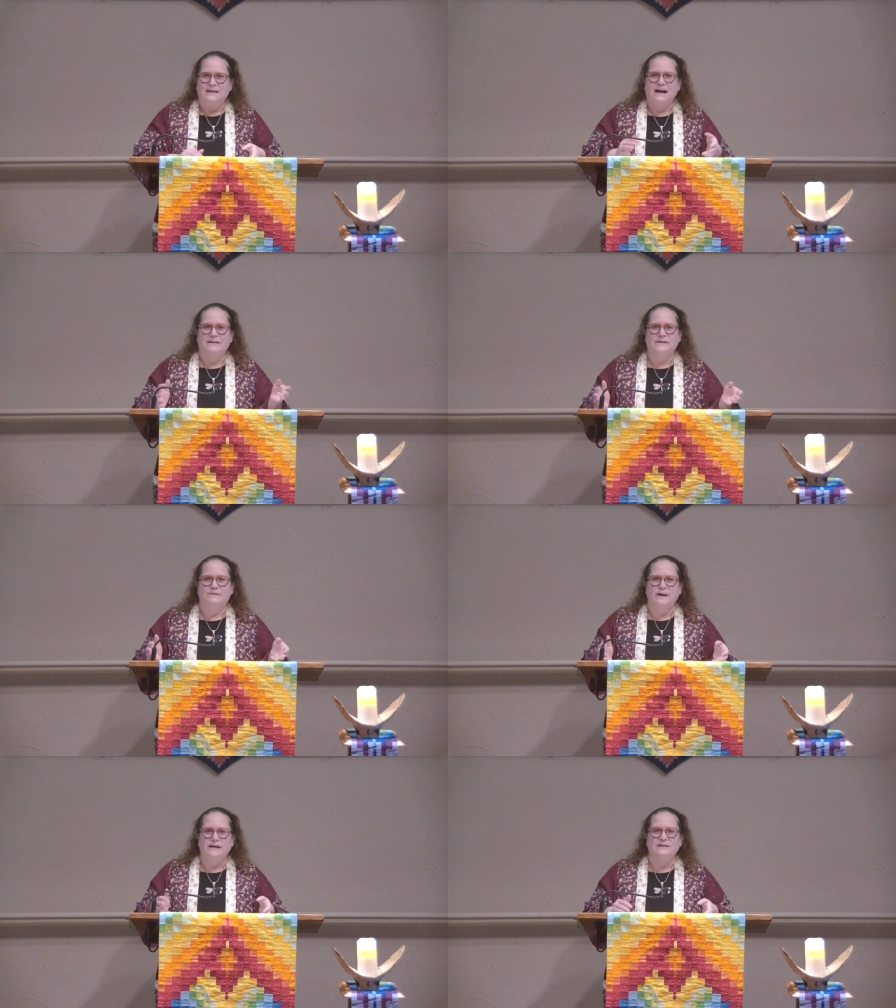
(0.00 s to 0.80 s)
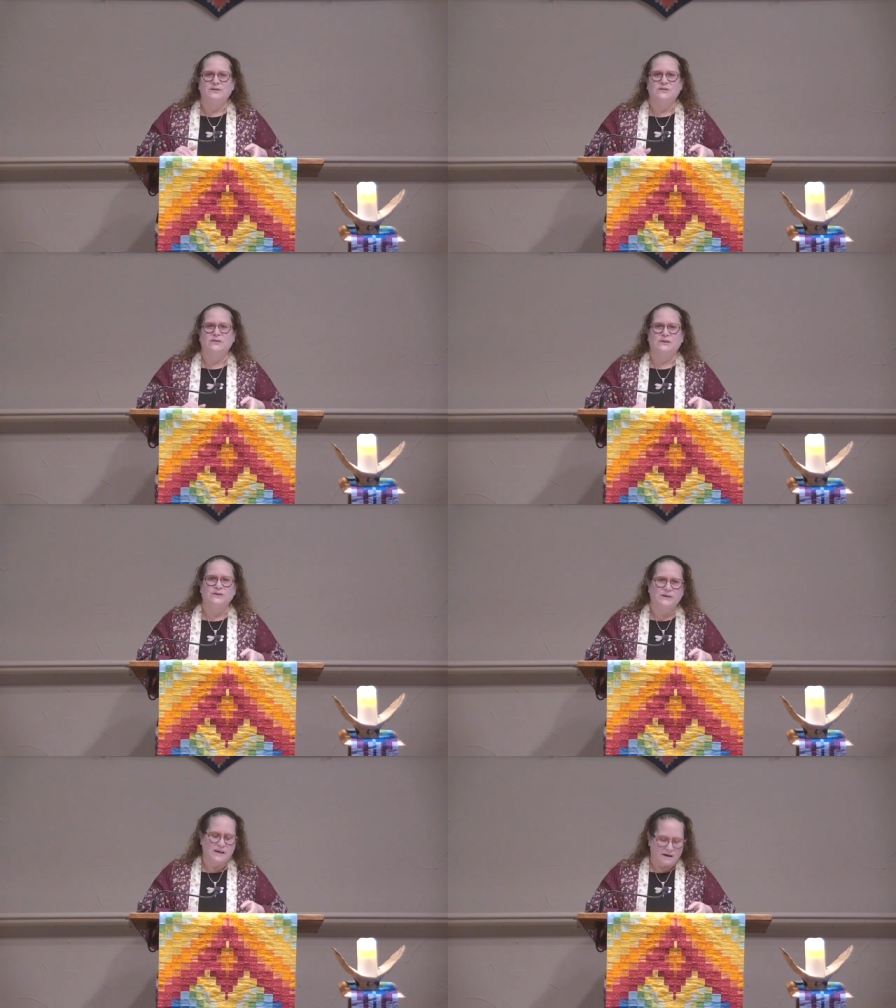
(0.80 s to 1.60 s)
to have the financial
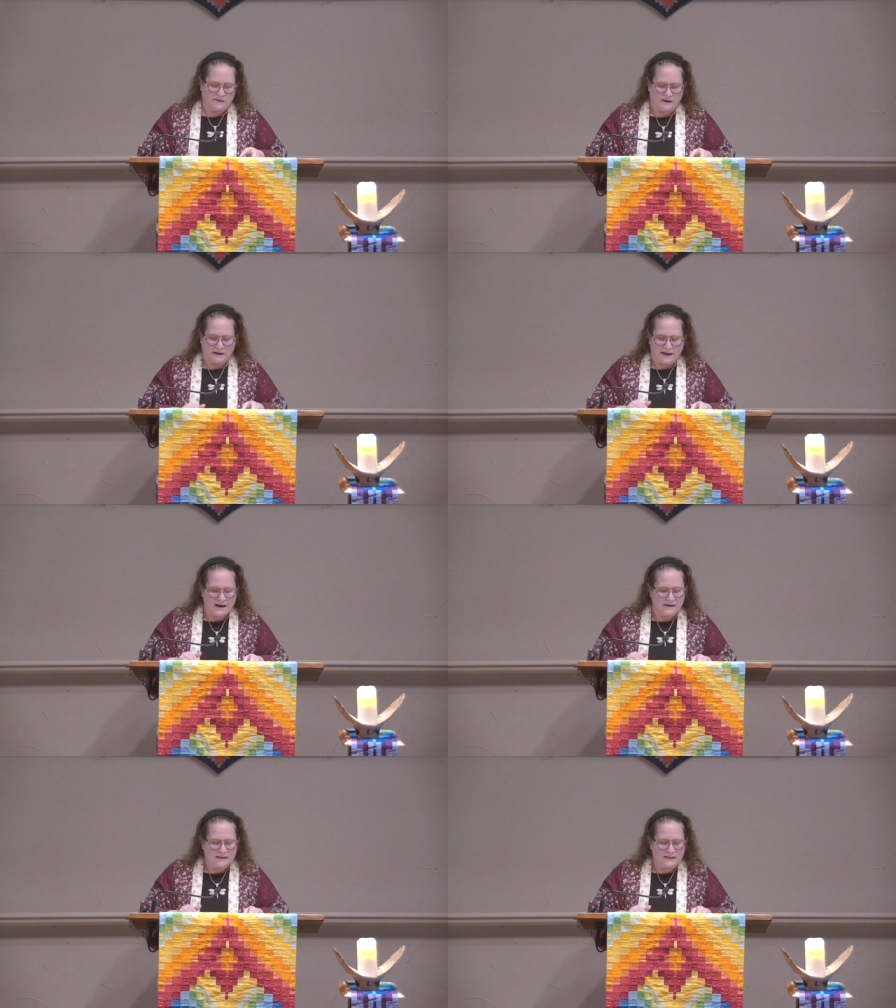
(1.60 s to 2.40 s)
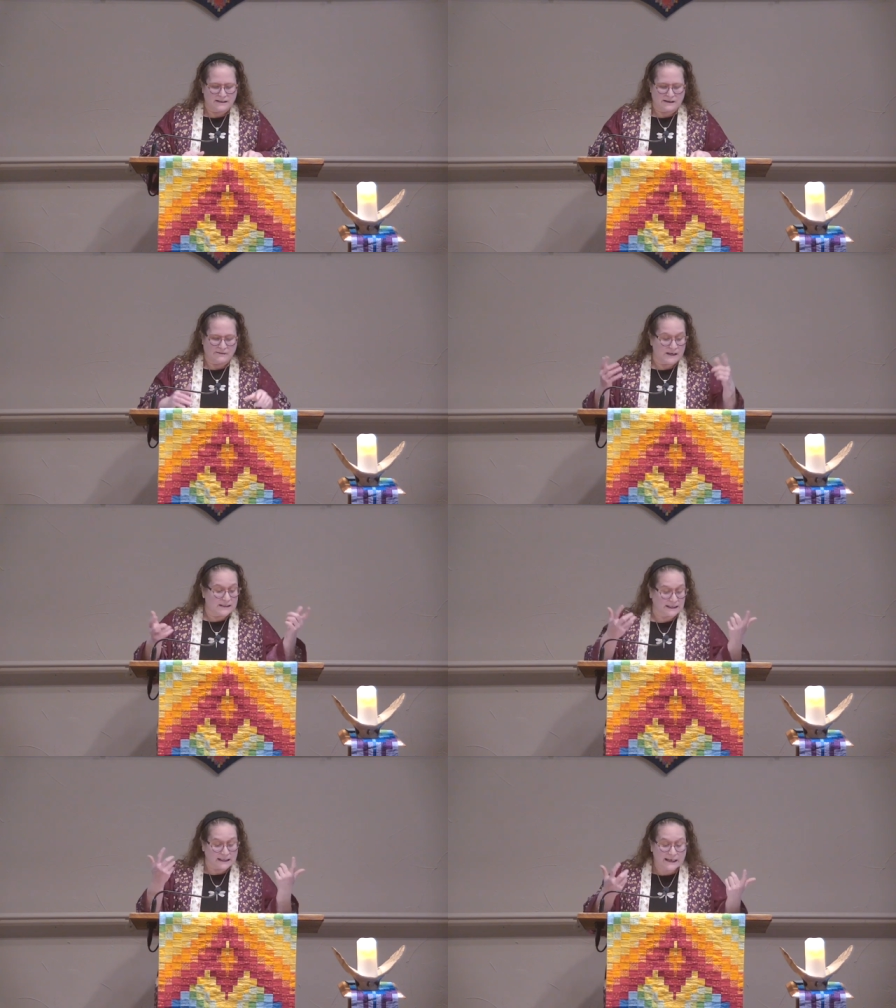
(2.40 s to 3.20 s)
security of
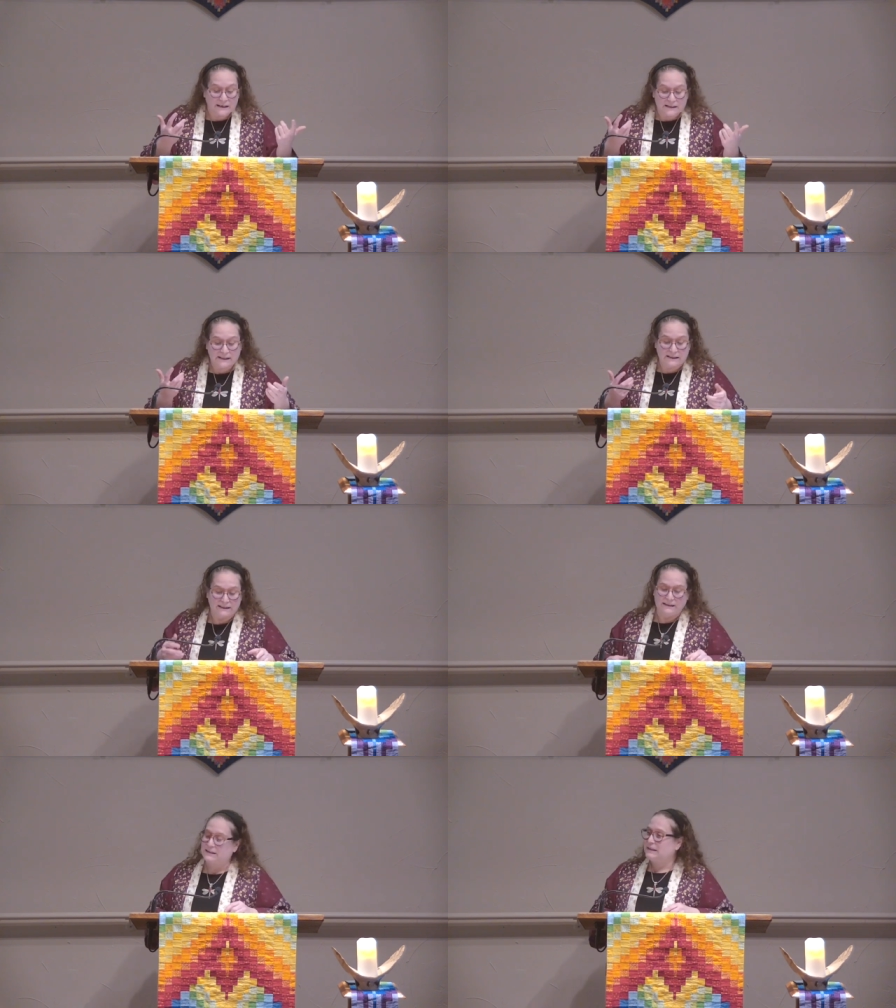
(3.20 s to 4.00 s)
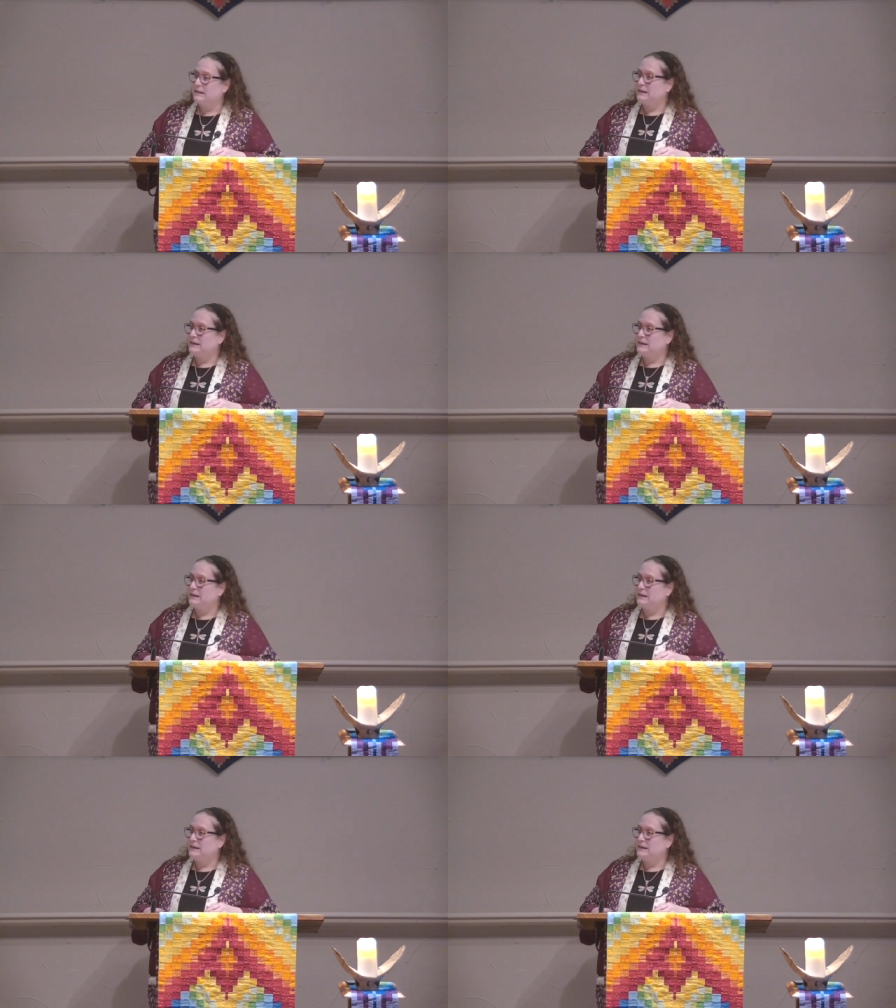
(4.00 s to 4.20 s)
his inheritance?